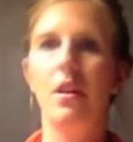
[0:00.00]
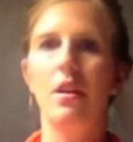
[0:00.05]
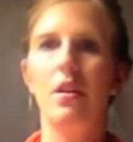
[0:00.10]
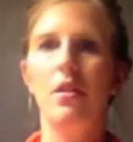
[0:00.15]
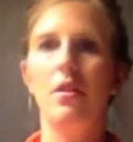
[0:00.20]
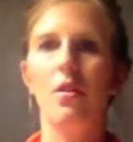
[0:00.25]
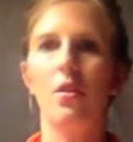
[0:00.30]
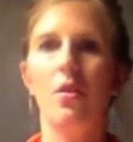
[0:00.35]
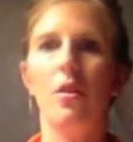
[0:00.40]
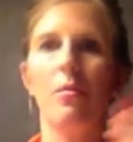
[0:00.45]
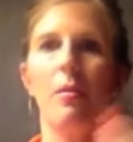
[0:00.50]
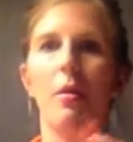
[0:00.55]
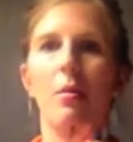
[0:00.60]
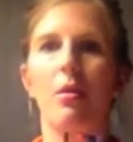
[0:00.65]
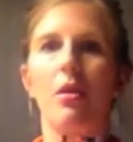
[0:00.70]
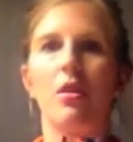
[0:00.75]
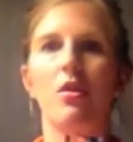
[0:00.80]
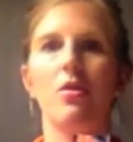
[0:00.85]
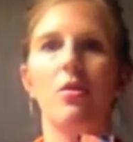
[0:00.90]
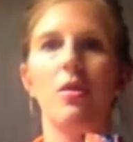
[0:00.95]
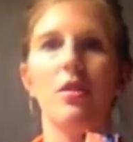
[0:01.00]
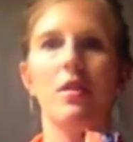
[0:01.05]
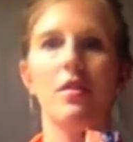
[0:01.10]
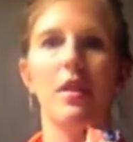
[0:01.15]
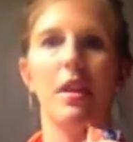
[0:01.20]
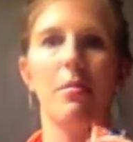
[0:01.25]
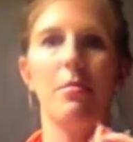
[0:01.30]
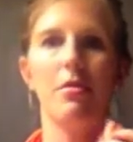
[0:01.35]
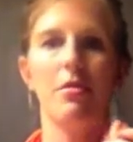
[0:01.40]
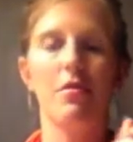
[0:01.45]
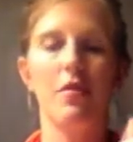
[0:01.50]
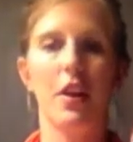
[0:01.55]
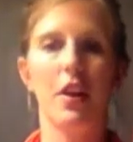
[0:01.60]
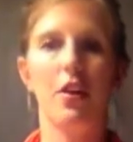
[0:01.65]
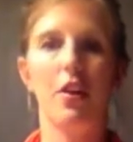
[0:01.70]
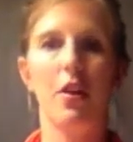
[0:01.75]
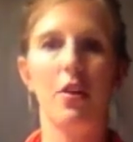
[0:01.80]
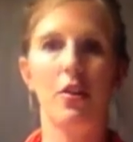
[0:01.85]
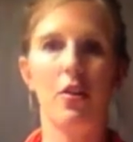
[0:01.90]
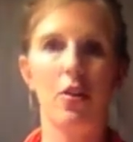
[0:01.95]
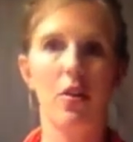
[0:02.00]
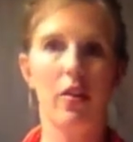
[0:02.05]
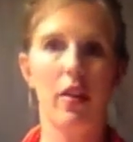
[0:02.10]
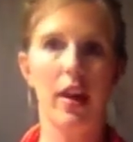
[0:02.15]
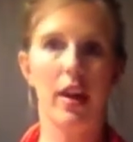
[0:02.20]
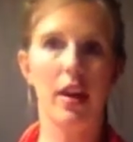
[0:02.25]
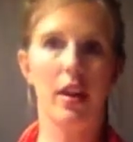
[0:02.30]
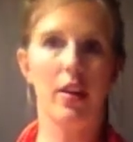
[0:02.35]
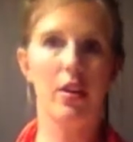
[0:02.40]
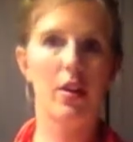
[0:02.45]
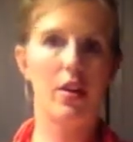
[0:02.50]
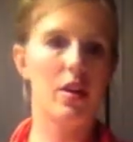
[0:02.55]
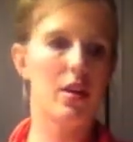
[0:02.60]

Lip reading: So you might want to do the same to figure out your length.